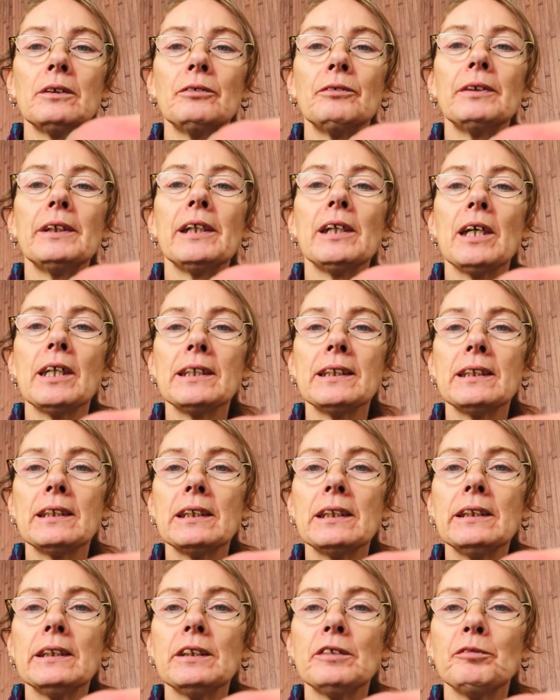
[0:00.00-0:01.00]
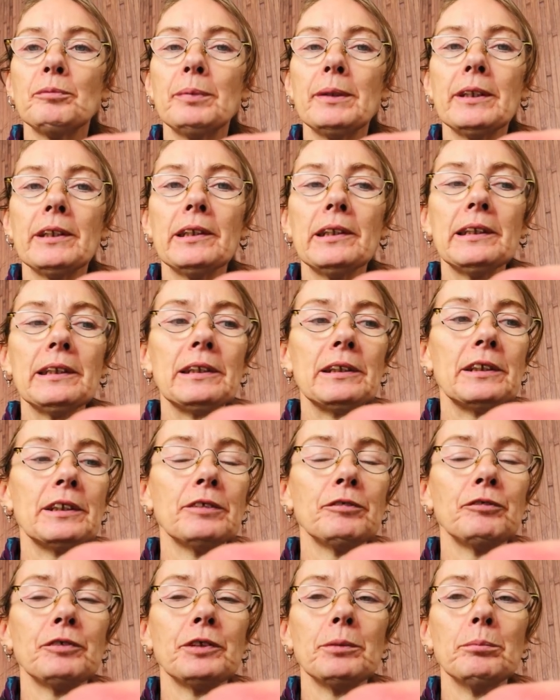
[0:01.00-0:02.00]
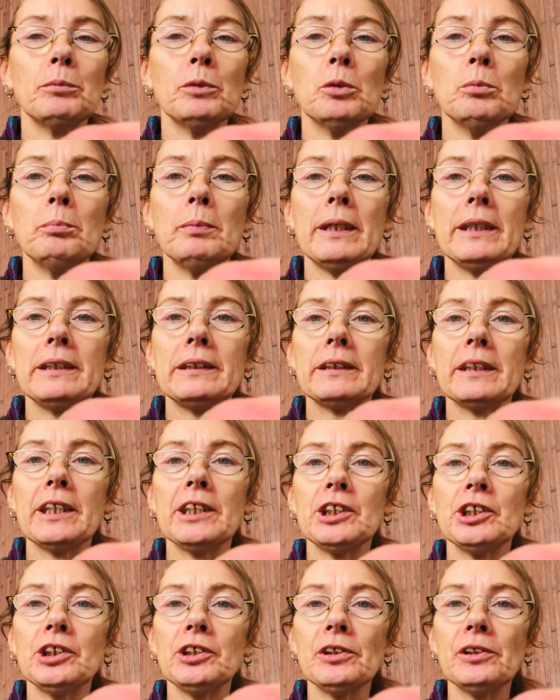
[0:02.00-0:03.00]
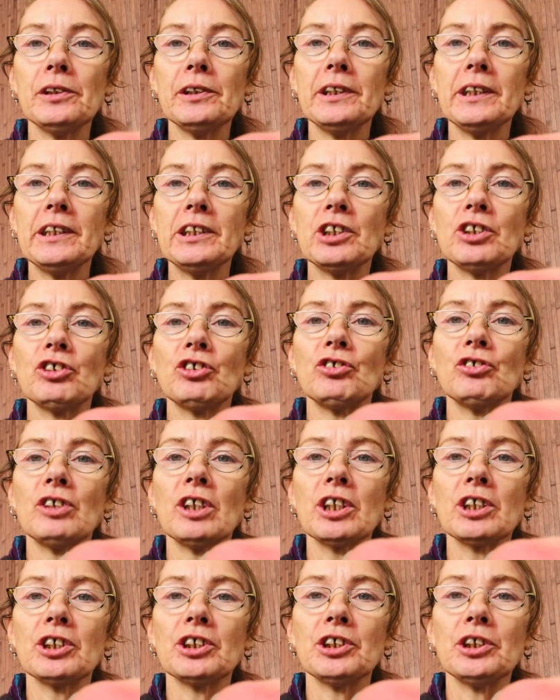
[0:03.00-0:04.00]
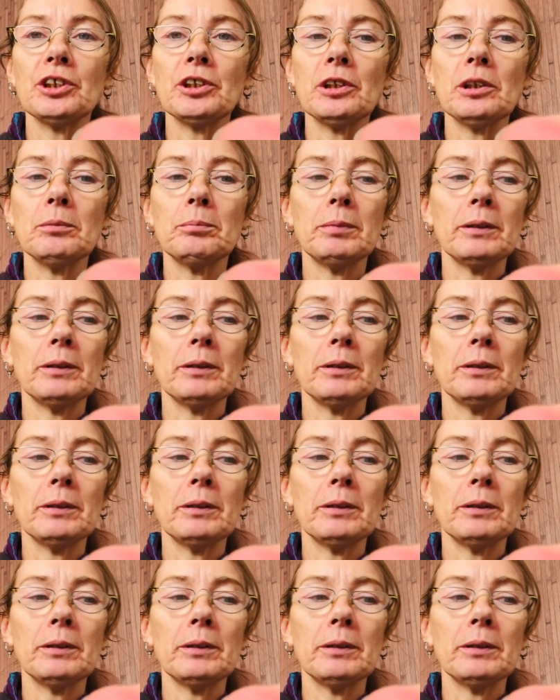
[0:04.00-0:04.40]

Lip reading: realize these have been a little different, more meditational and instructional,